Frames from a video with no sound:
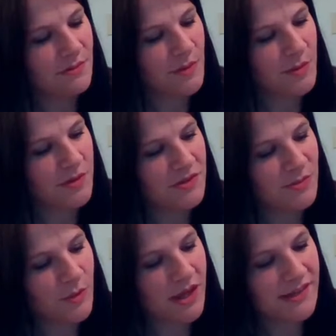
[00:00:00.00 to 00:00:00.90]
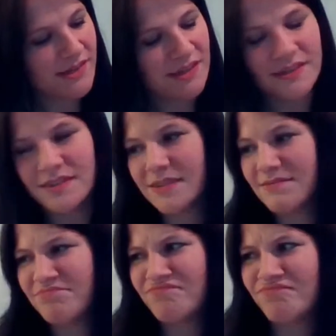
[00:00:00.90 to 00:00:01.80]
Maybe they're just plastic.
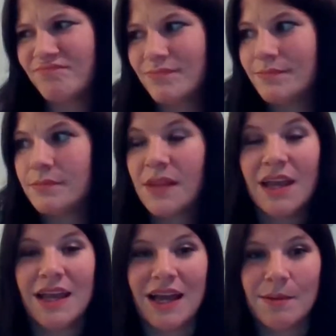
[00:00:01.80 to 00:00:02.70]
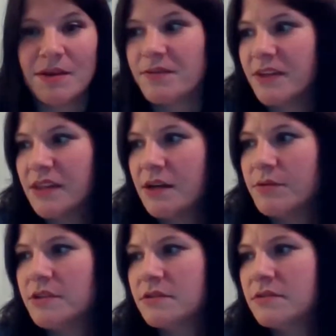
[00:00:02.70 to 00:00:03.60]
I'm not feeling that
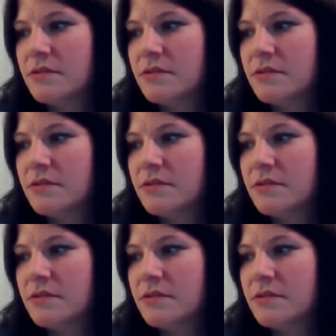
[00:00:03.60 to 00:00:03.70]
one.